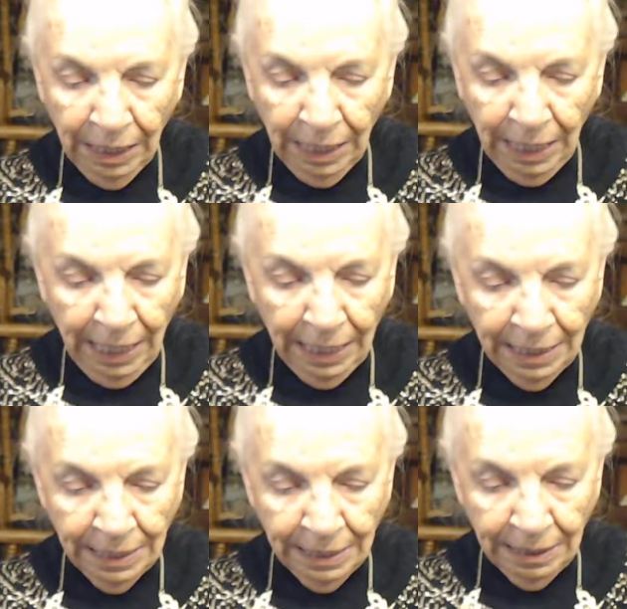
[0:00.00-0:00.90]
And
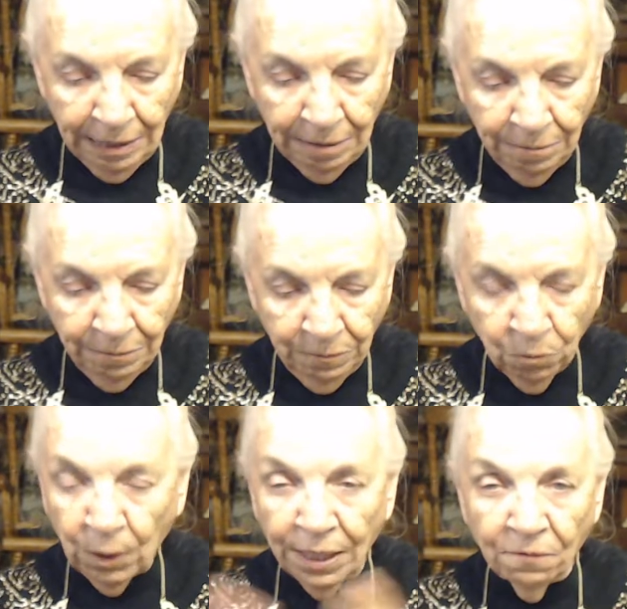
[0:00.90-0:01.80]
uh,
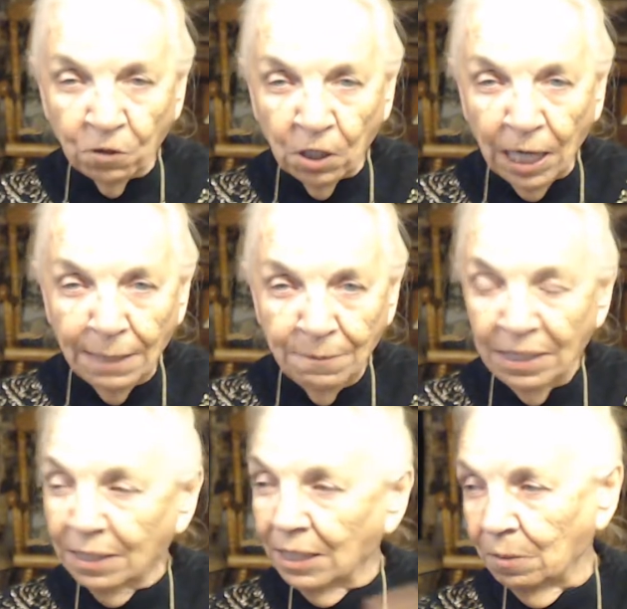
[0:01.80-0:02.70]
whenever I meet
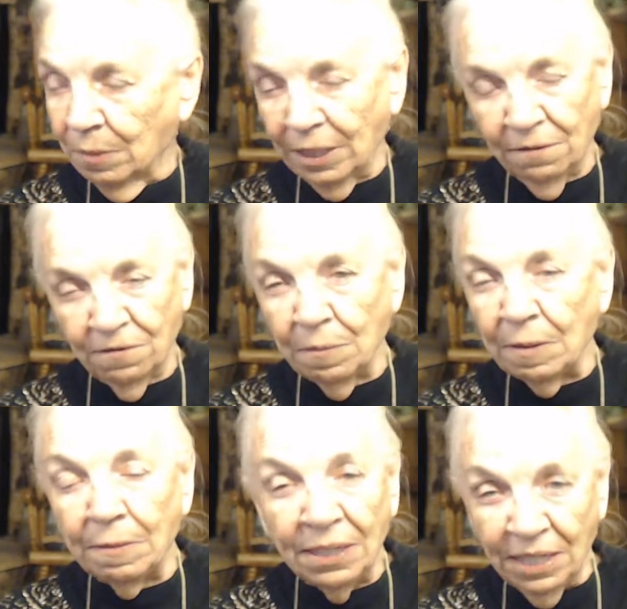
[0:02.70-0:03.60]
anybody from
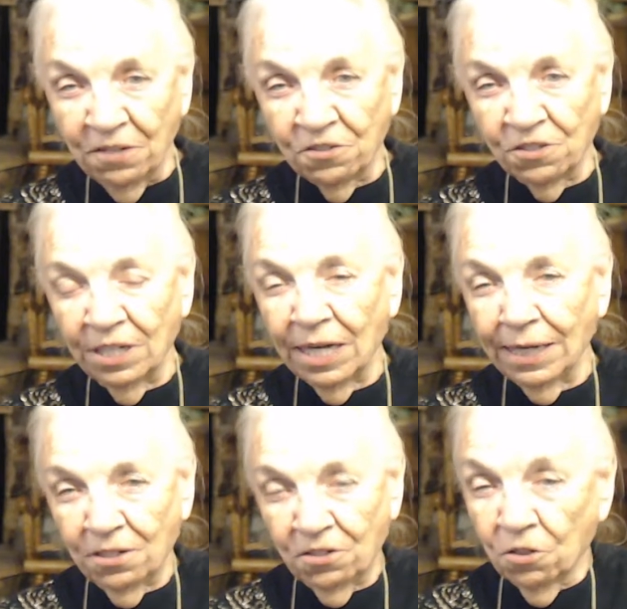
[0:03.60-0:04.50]
the East and I
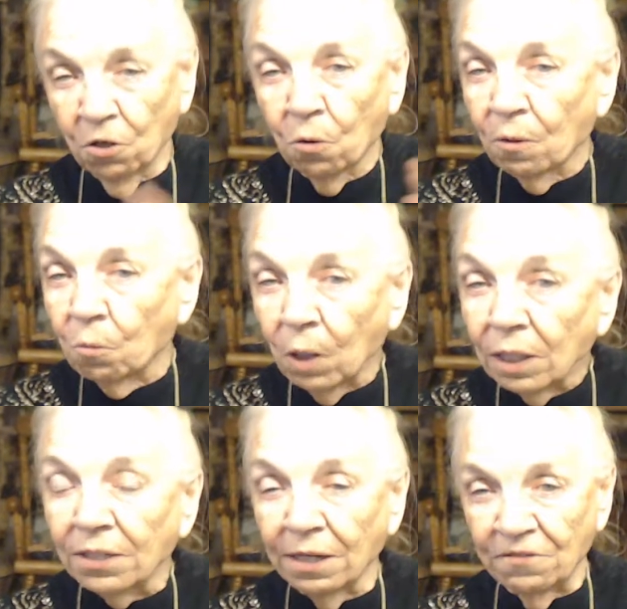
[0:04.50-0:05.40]
get to know them well
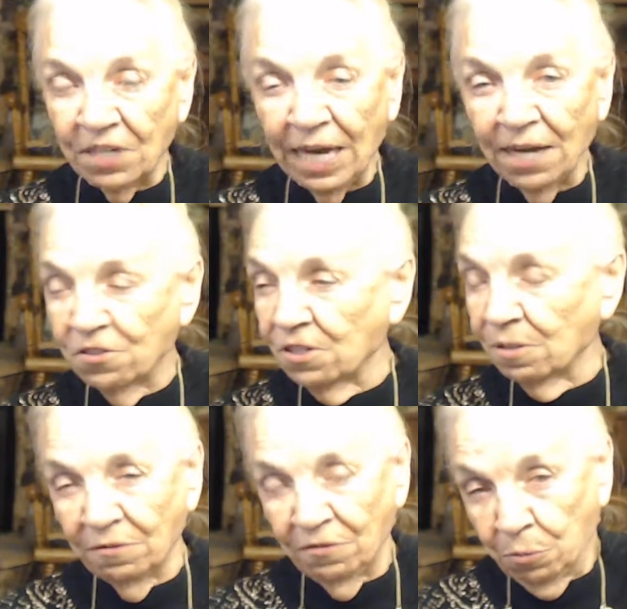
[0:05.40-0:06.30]
enough to ask them
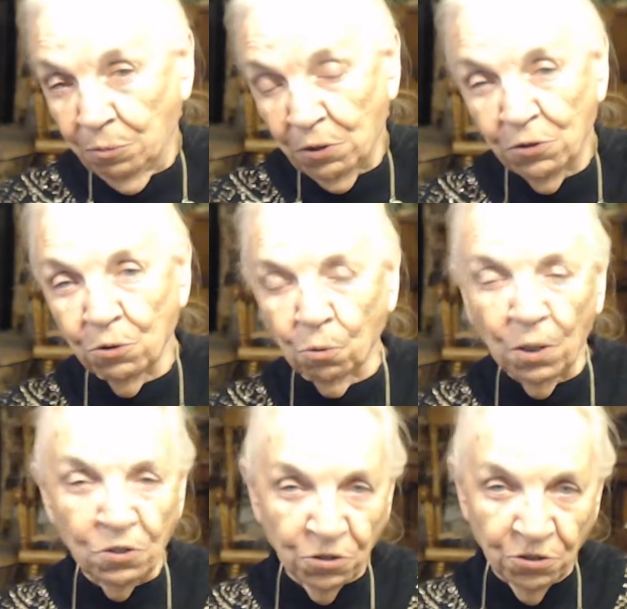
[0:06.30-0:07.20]
a few personal
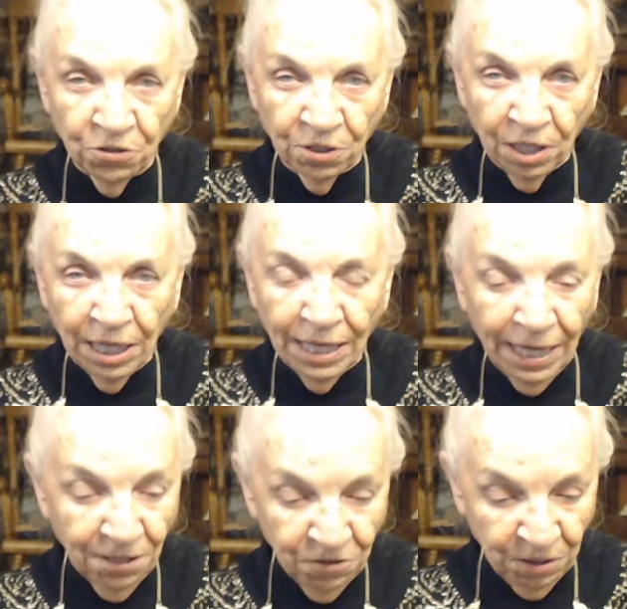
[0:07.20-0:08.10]
questions, I
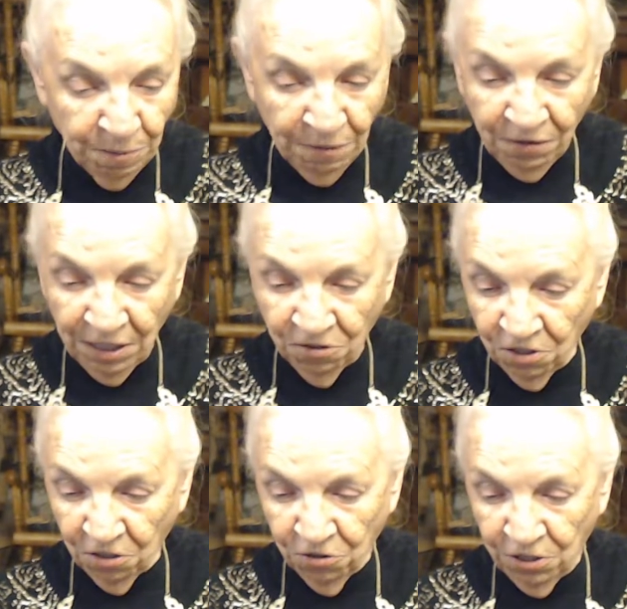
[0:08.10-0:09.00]
ask them if things
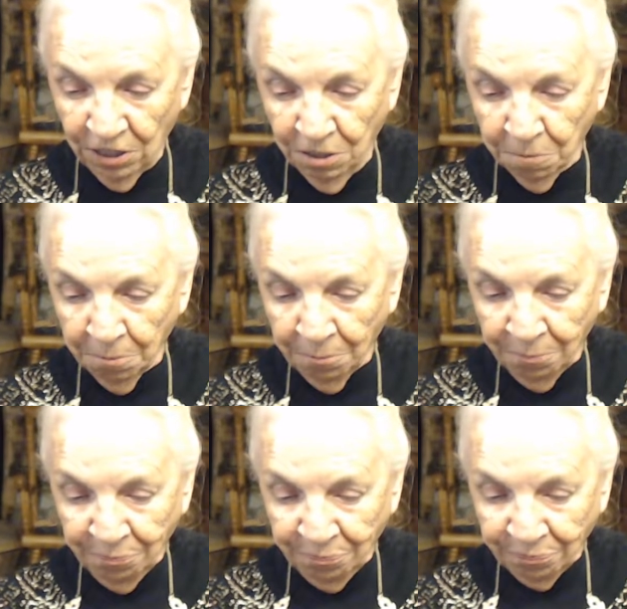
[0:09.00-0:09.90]
are still
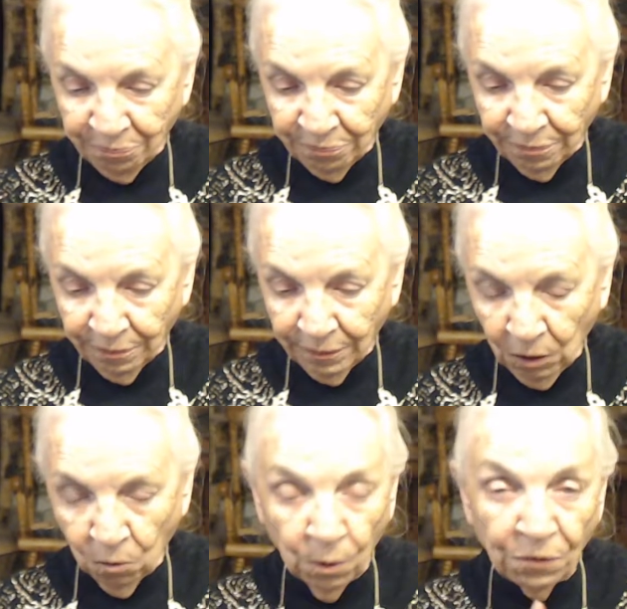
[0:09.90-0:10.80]

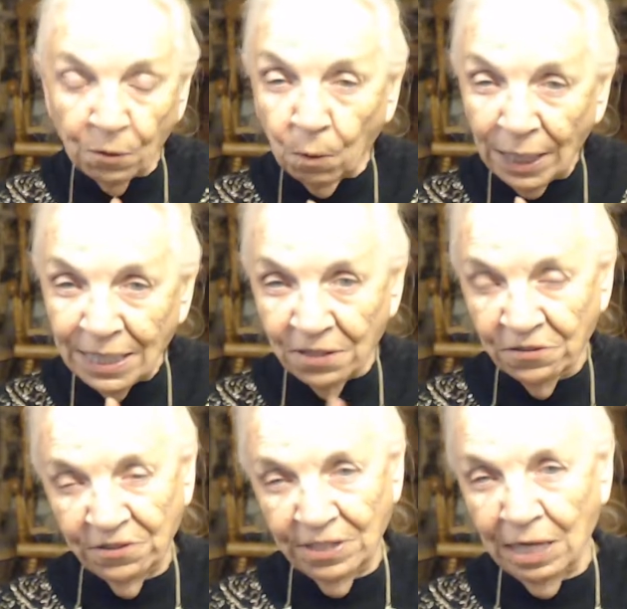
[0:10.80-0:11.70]
with the
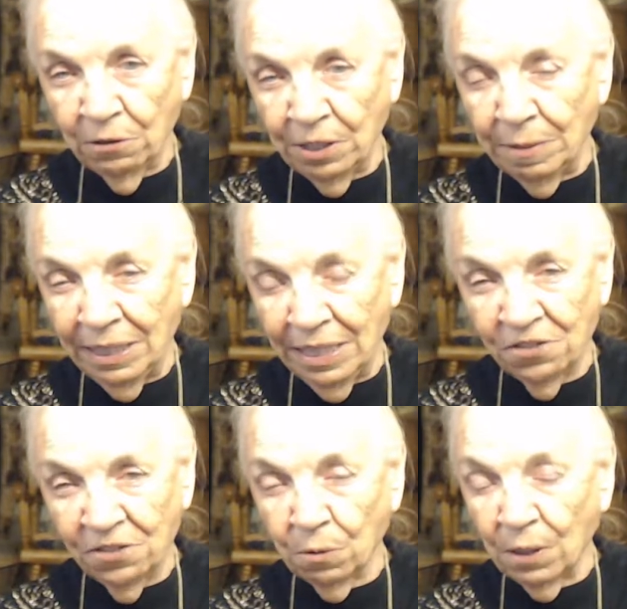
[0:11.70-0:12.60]
weddings now in the Middle East
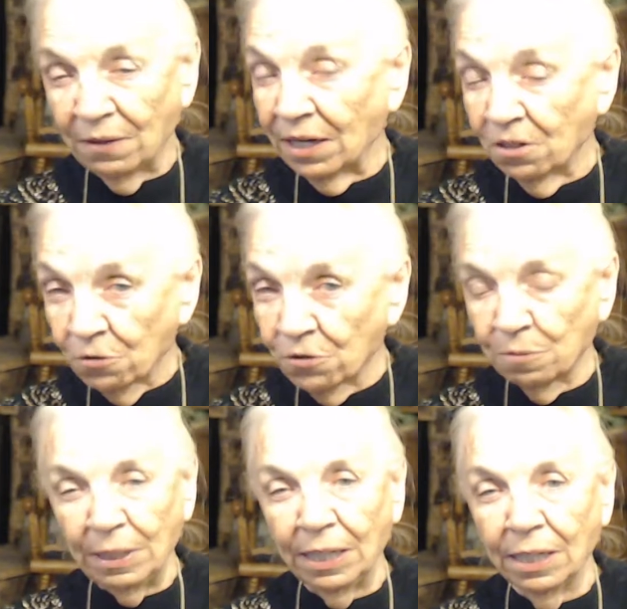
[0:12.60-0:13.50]
the way they used to
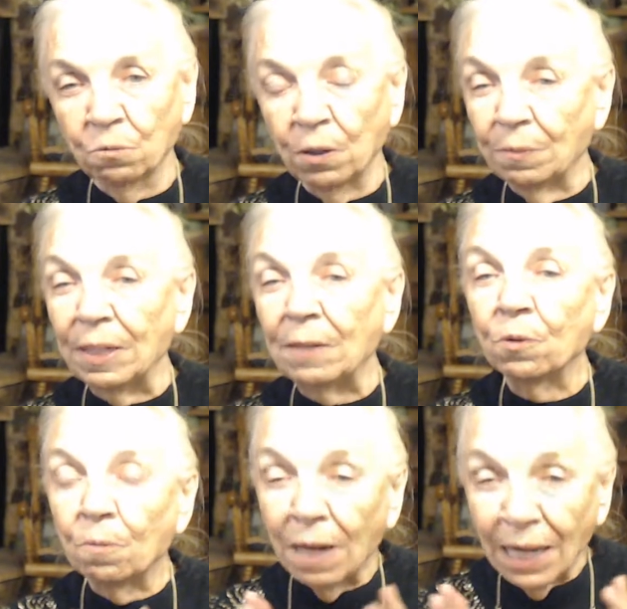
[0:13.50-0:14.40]
be. And with people
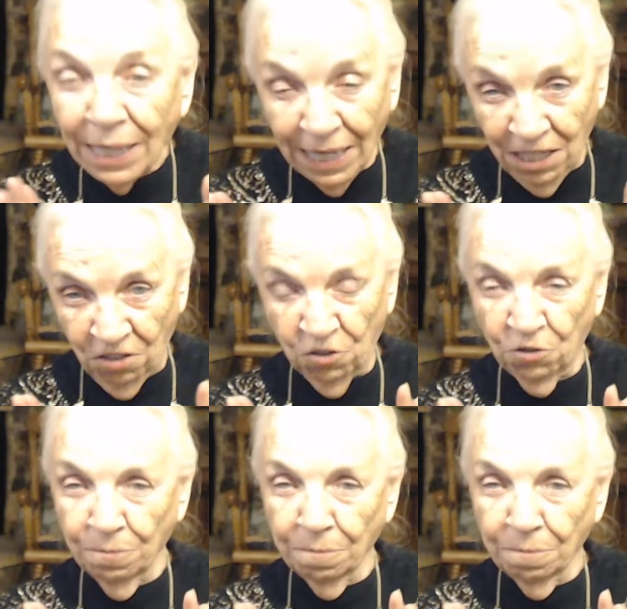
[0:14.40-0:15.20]
my age,